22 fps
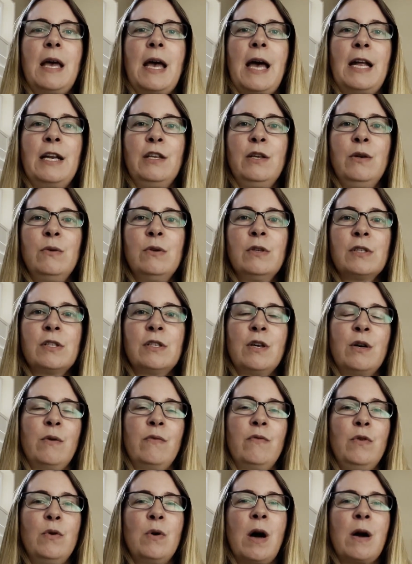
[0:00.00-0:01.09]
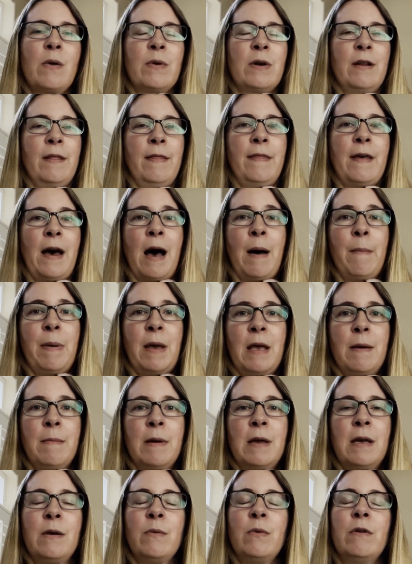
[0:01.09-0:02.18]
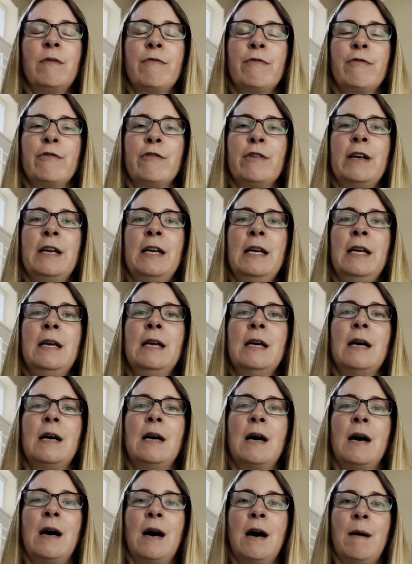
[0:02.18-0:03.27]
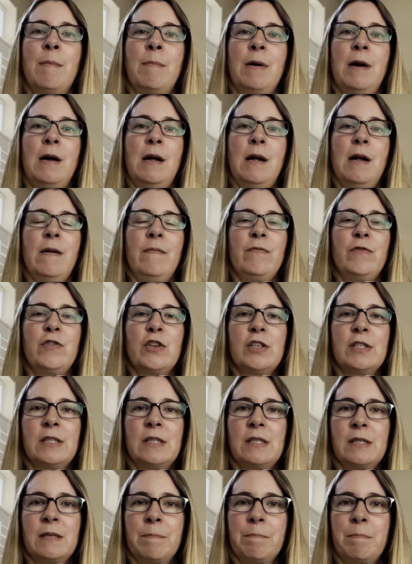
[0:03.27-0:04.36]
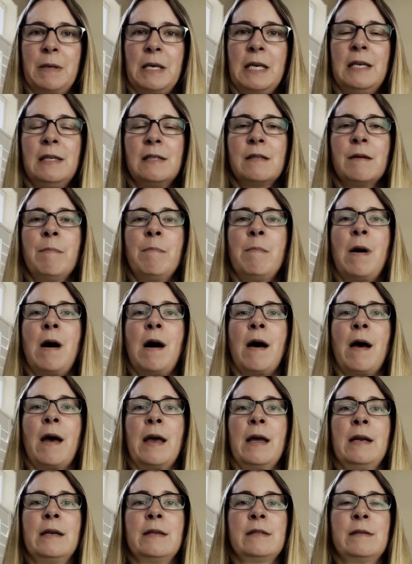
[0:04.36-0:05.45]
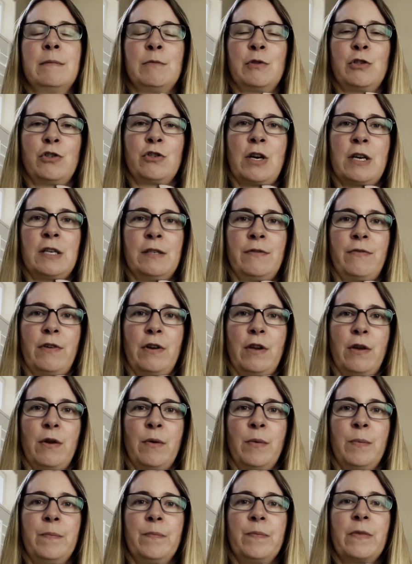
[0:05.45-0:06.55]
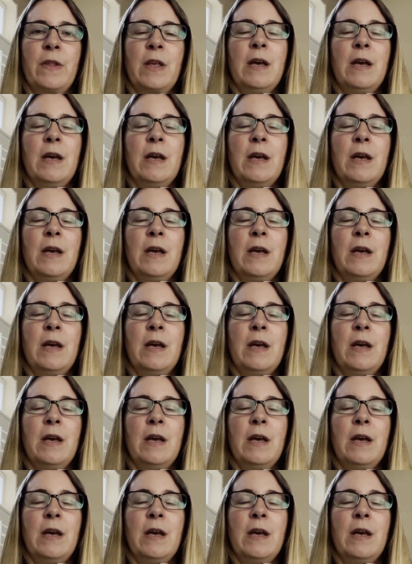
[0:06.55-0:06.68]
and you just know if you got rid of that payment, it would free up just some peace of mind, some stress for you.